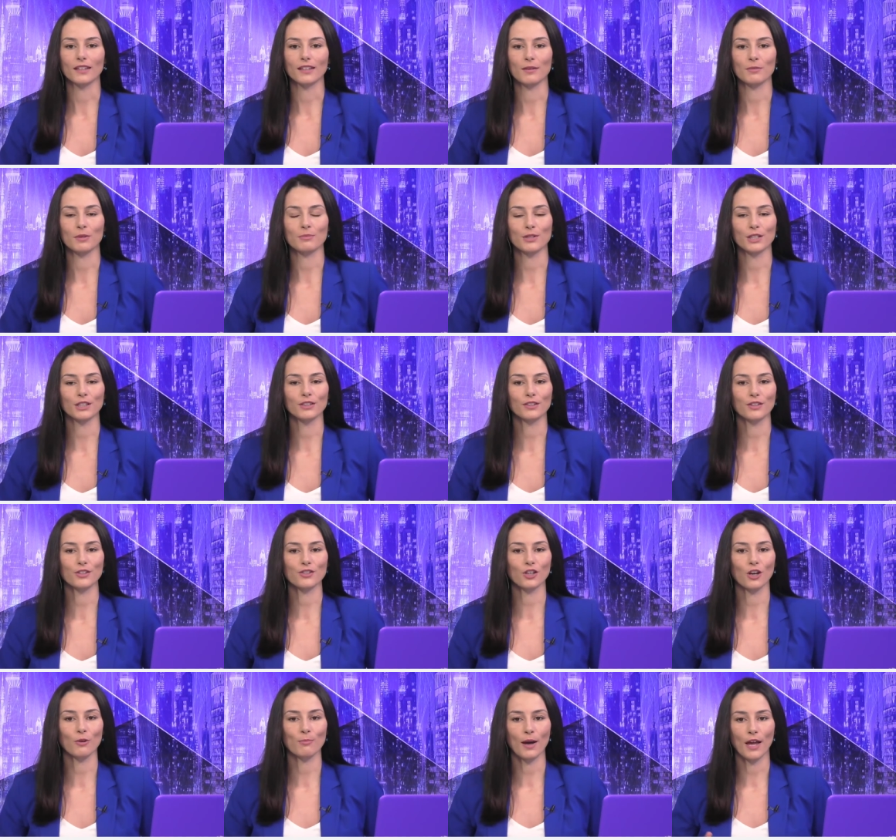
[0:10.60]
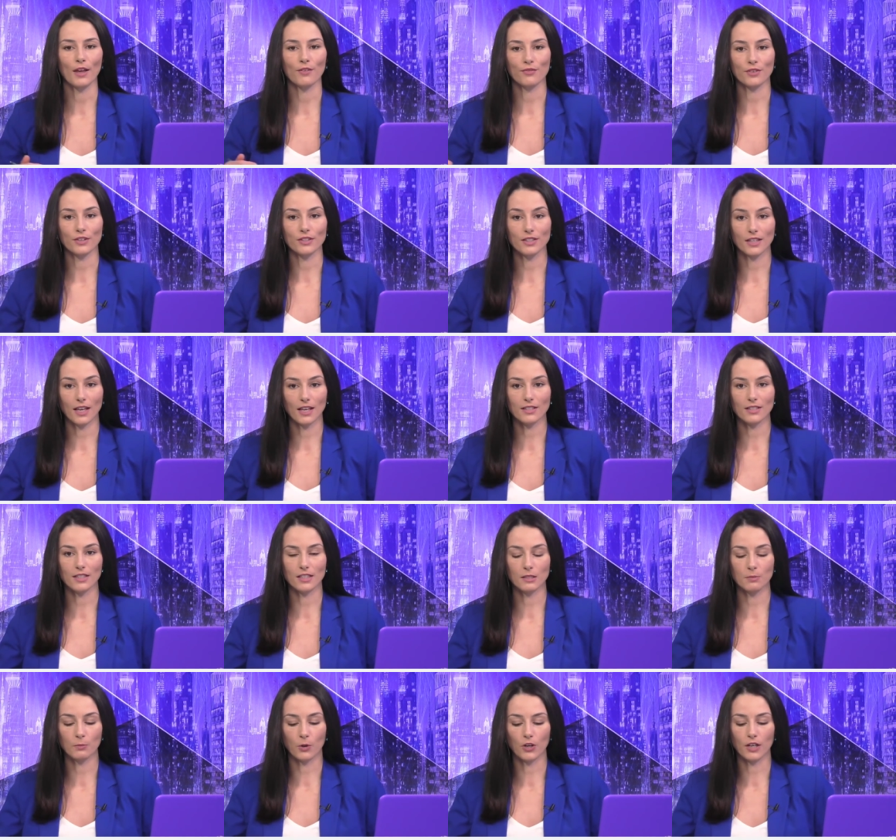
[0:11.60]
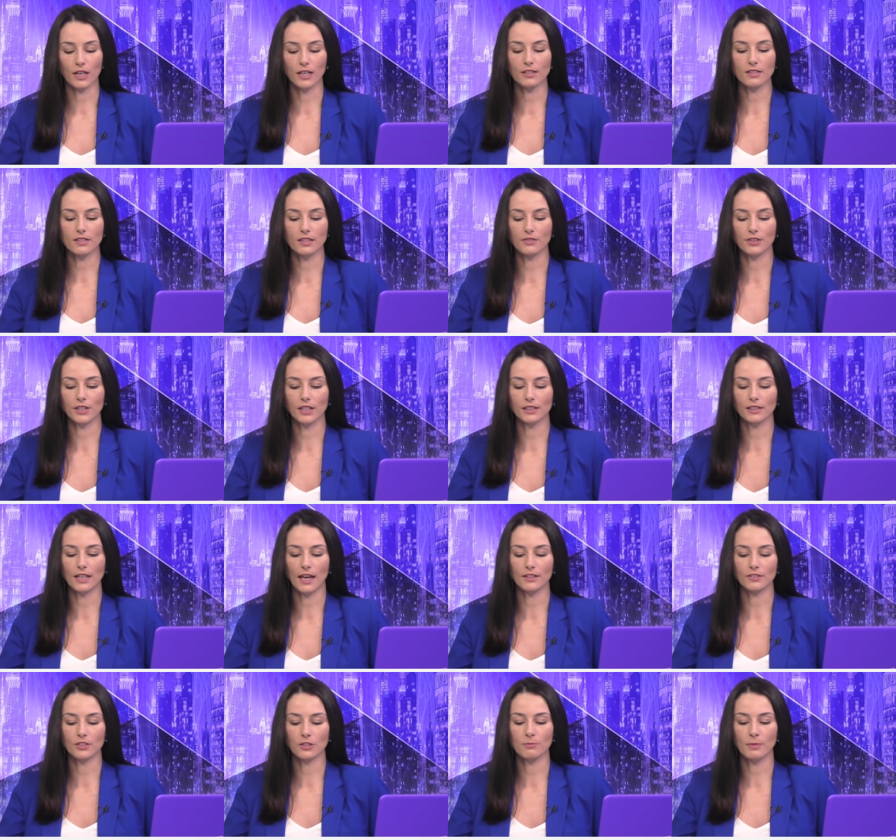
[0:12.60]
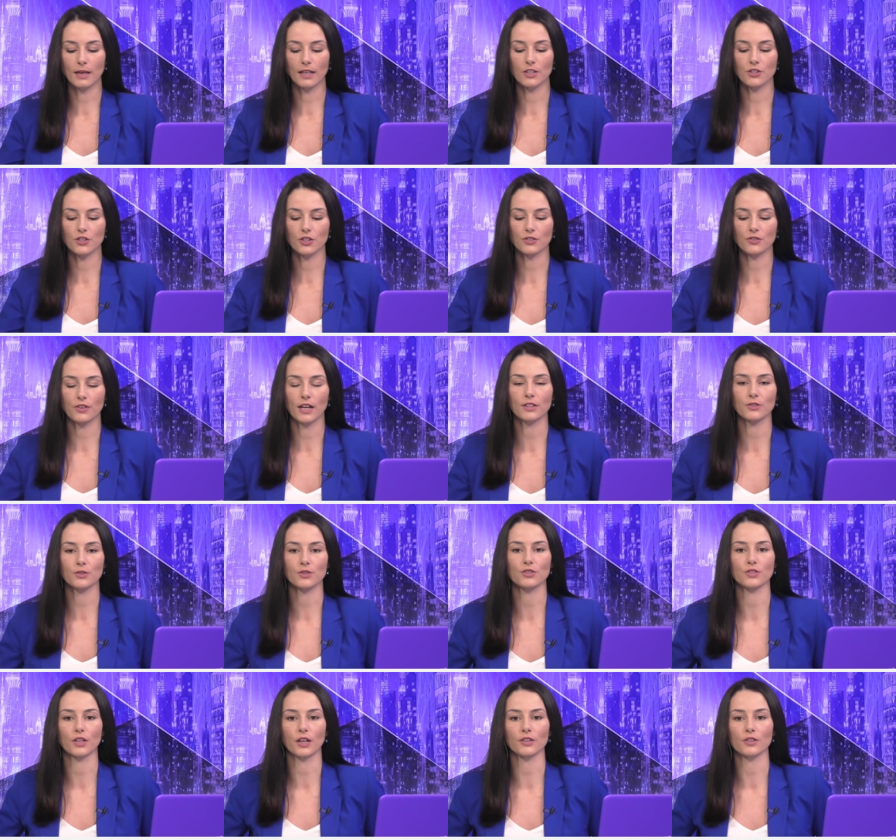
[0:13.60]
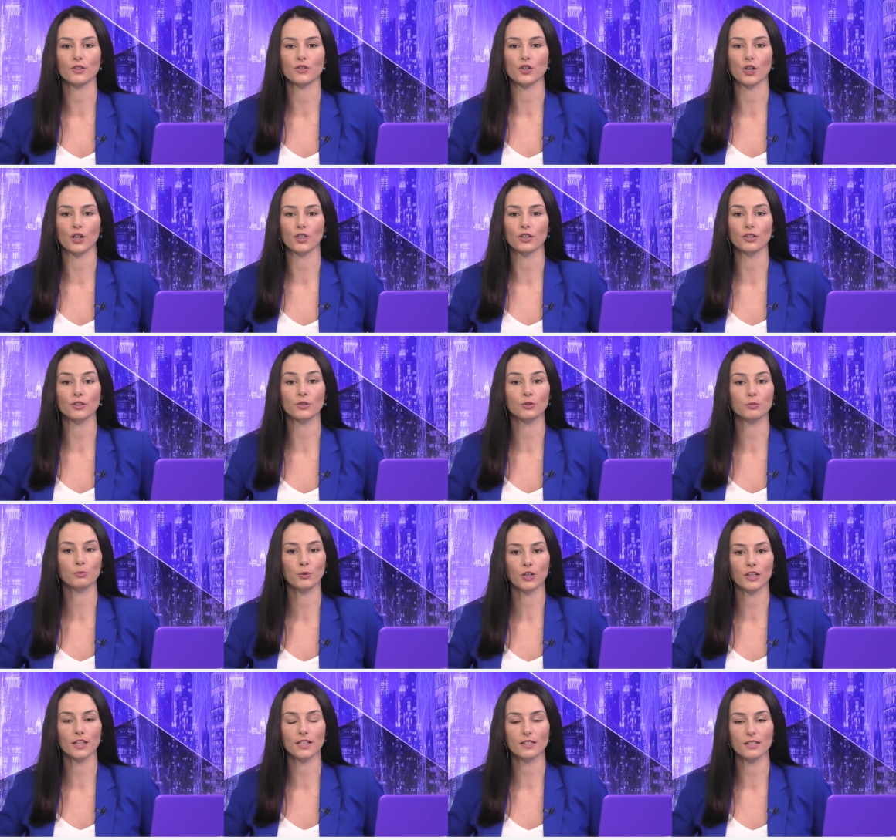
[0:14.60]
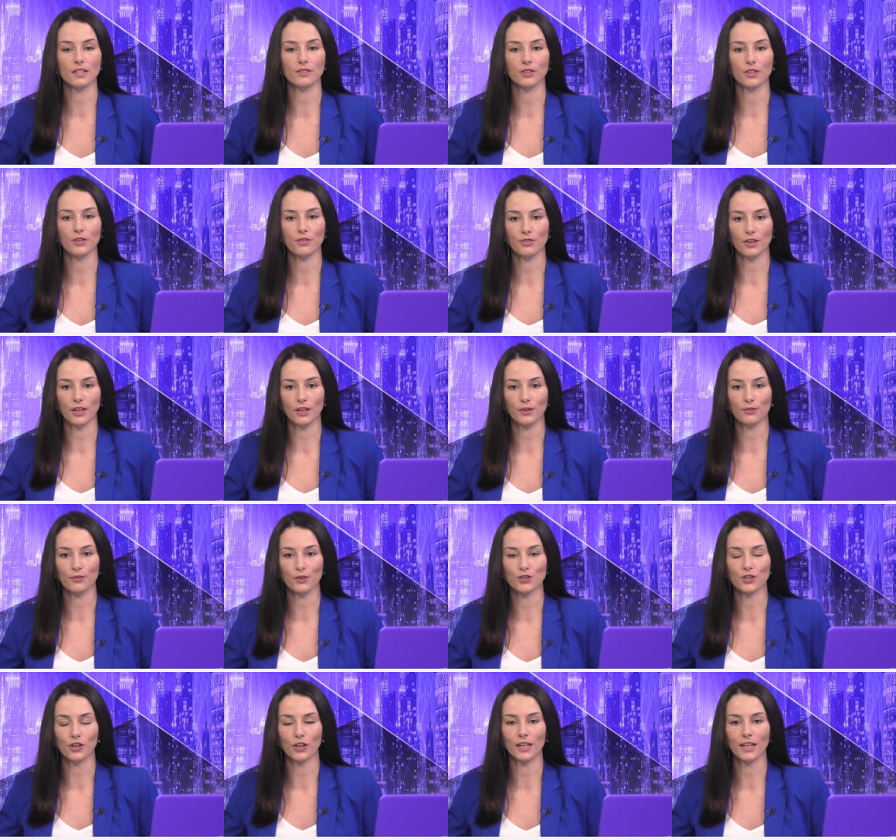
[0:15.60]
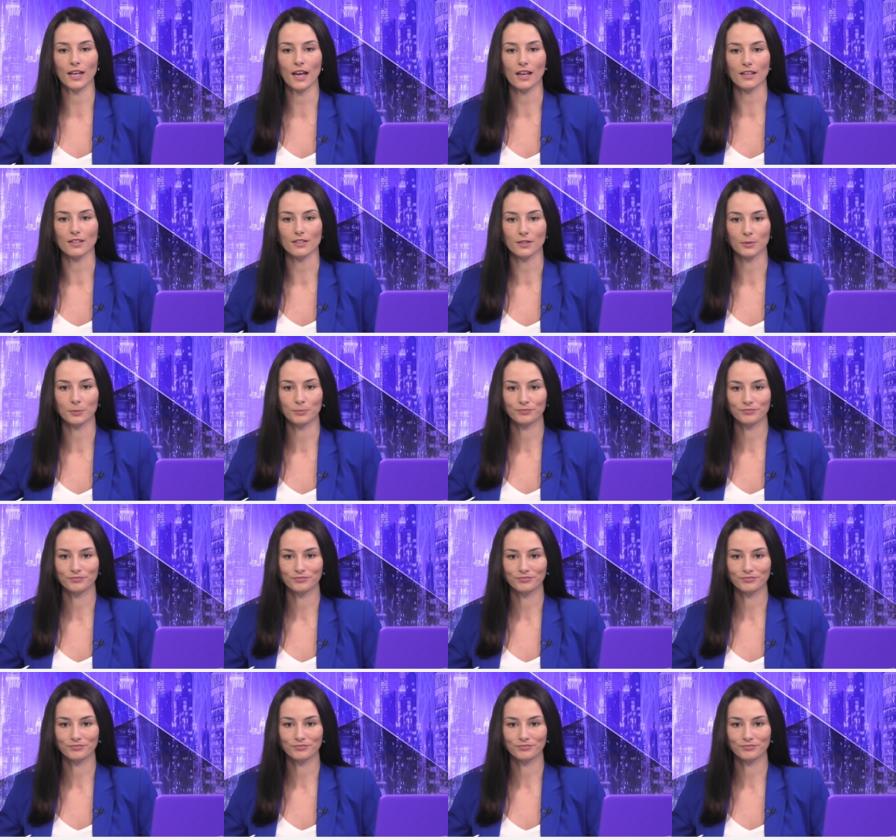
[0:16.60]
And let me bring to the show my first guest this morning, Steven Englander, Managing Director, Standard Chartered. Good morning, Steven, and thank you for joining us.